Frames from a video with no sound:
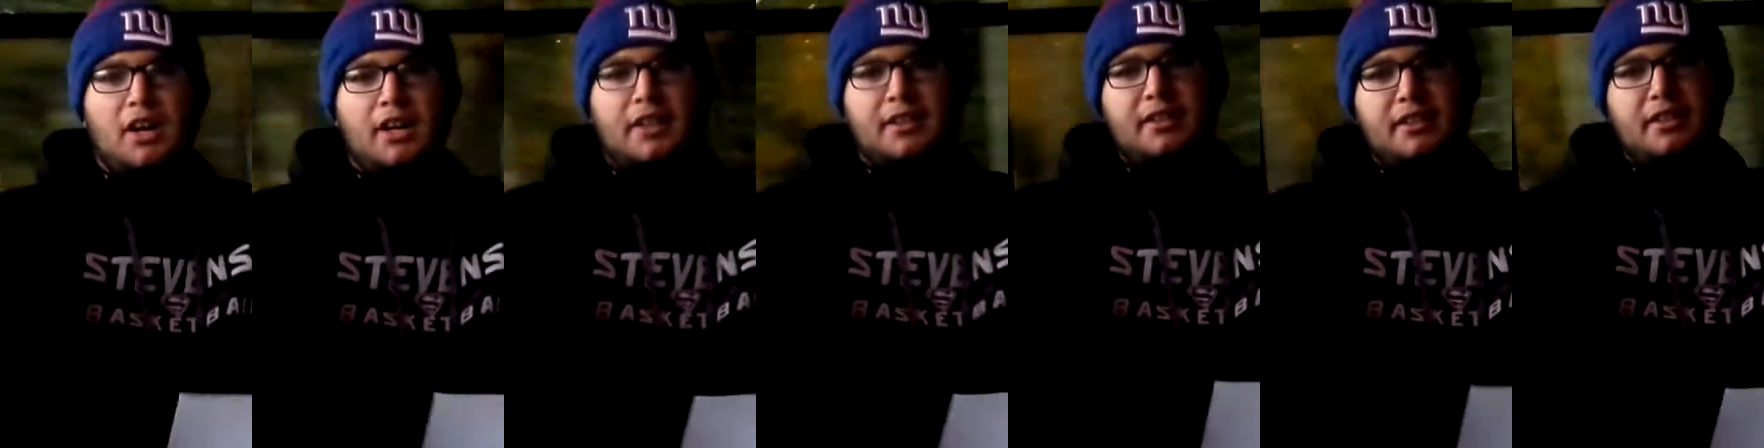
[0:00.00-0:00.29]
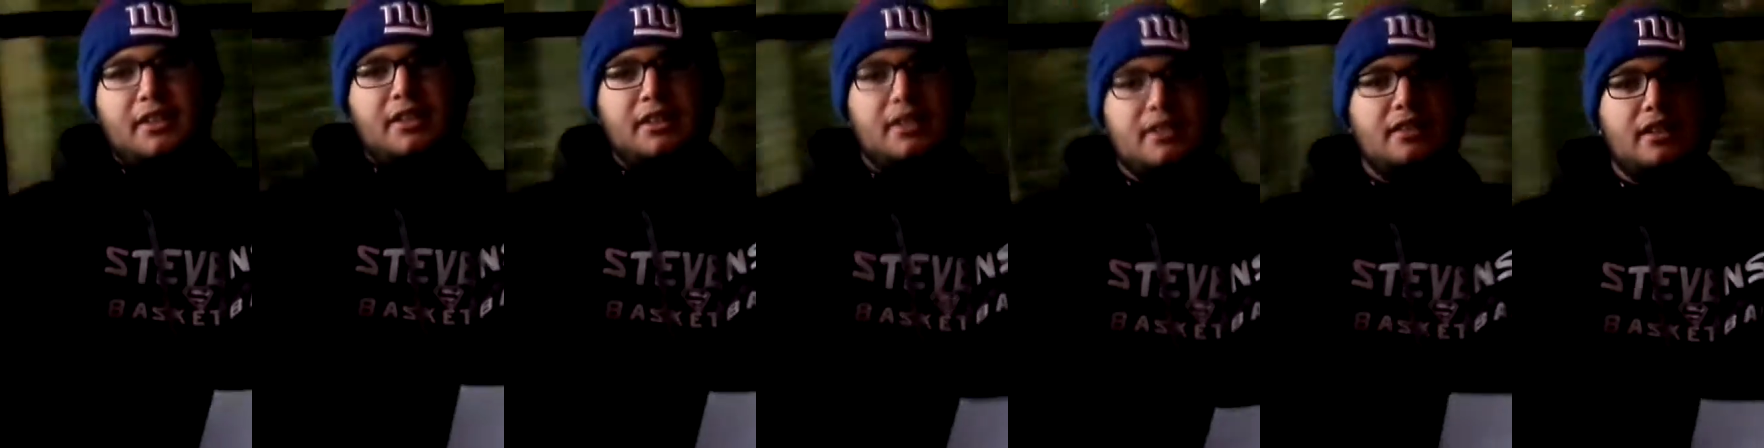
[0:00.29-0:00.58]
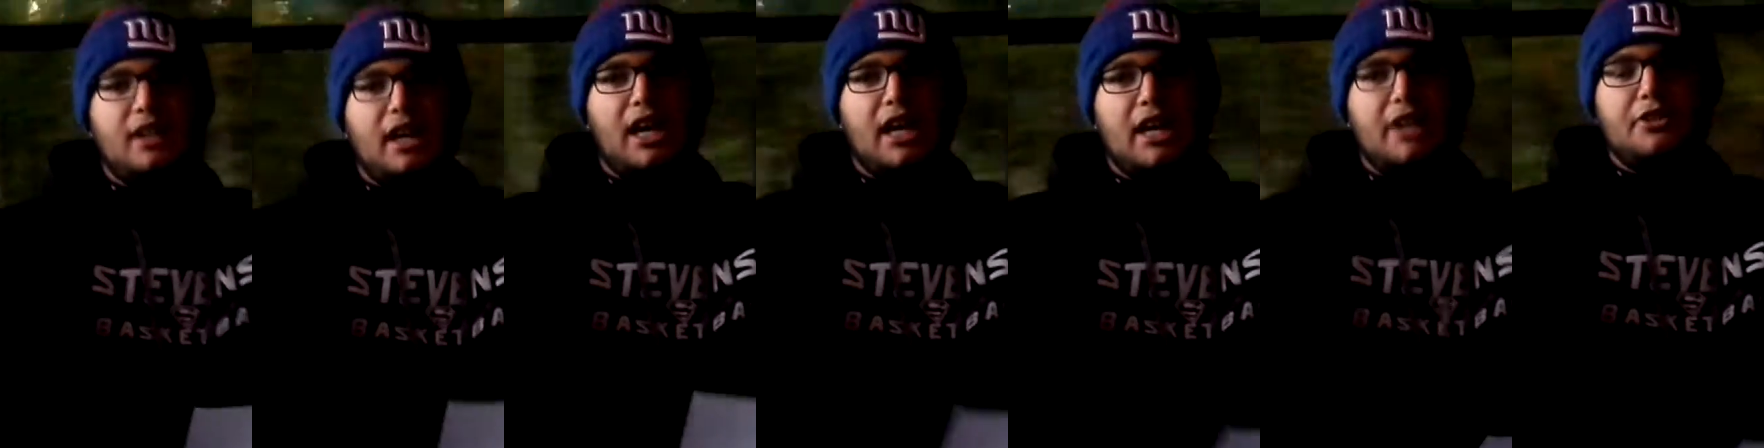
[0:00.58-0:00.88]

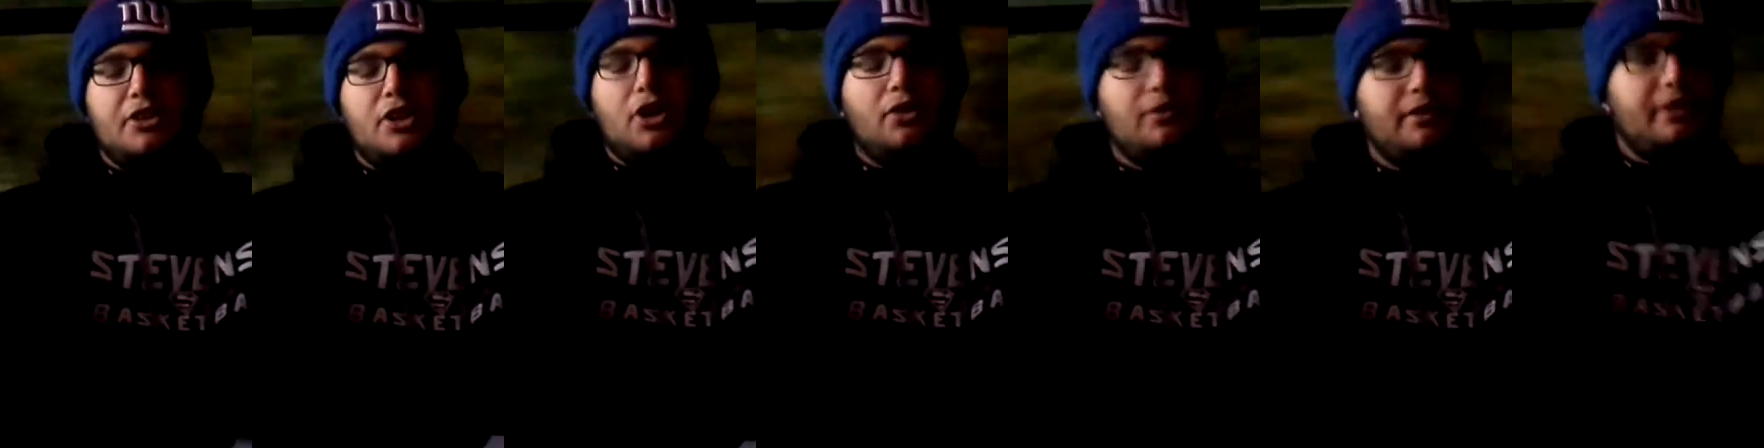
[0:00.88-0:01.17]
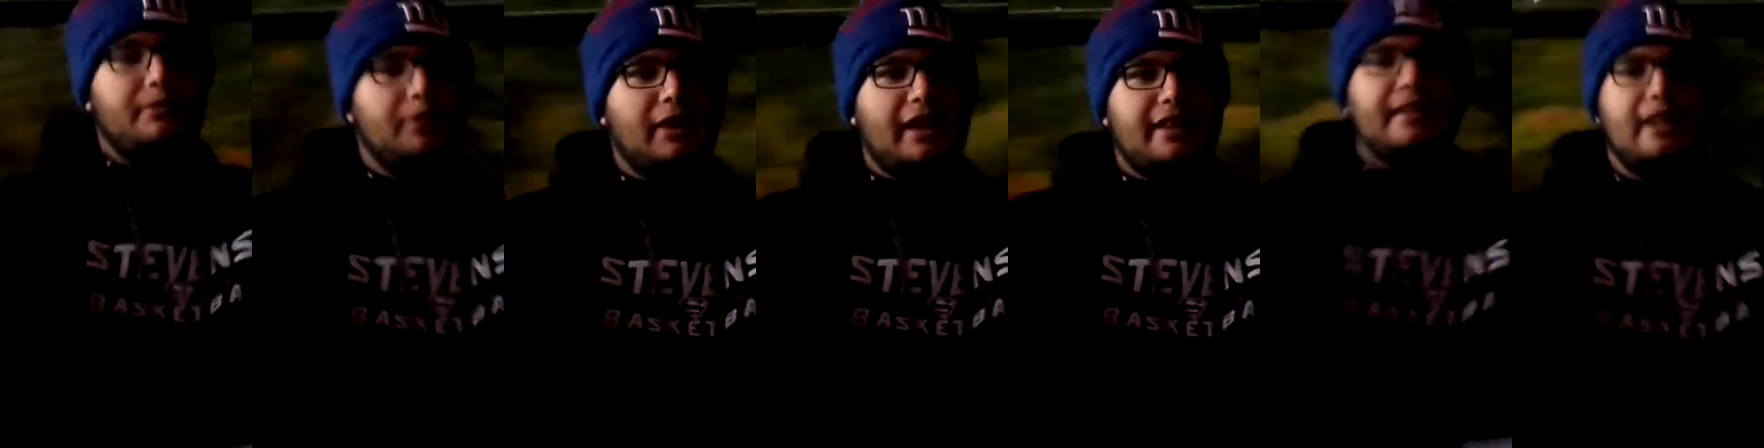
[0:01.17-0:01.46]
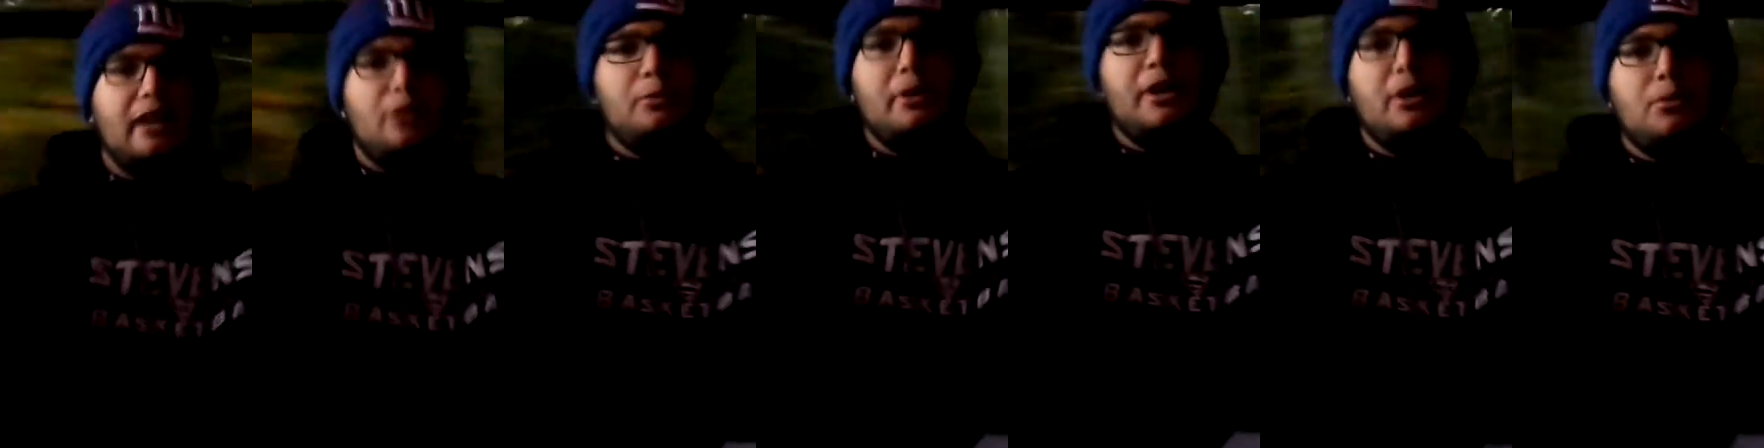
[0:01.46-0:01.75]
They've had that
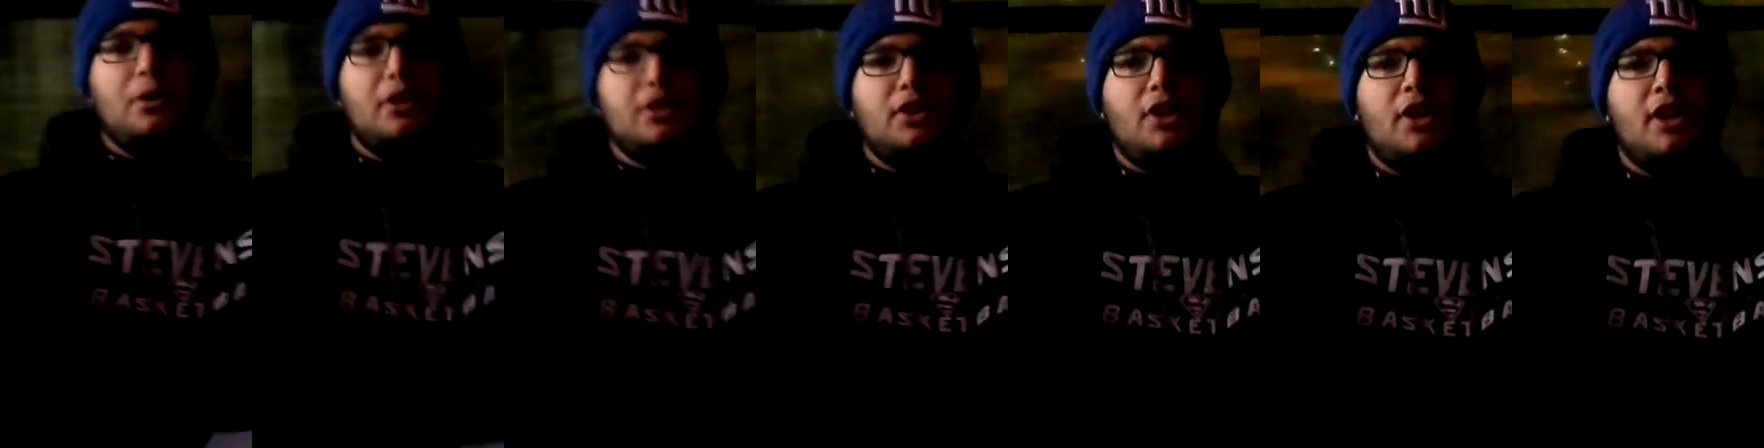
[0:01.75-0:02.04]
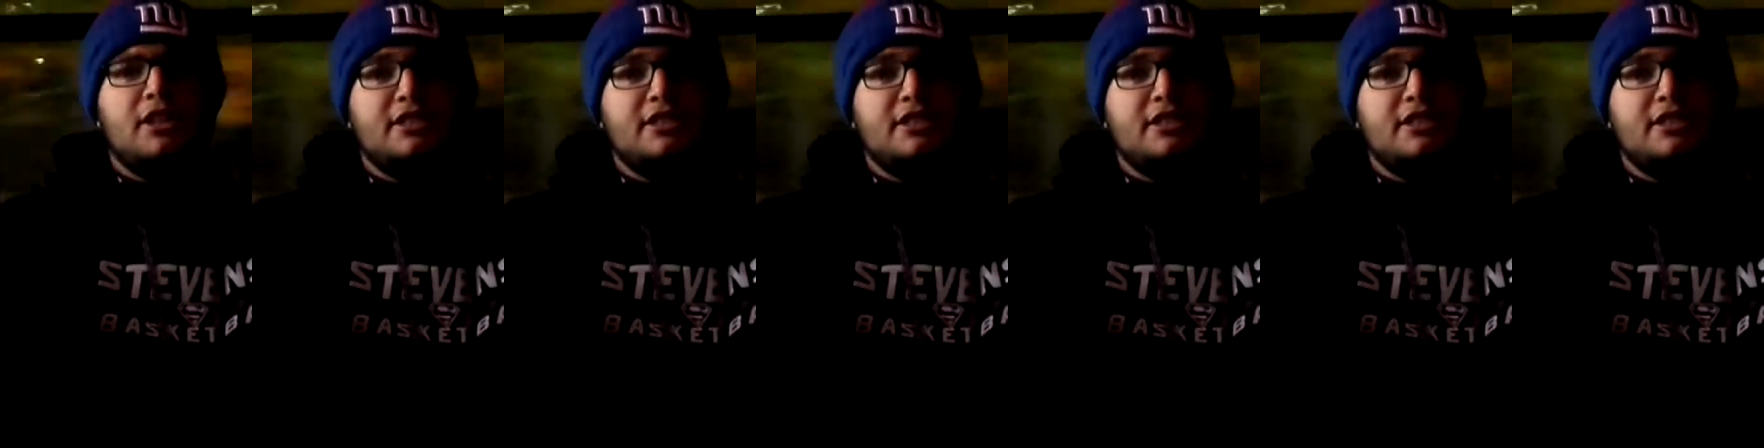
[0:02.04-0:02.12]
week 1 loss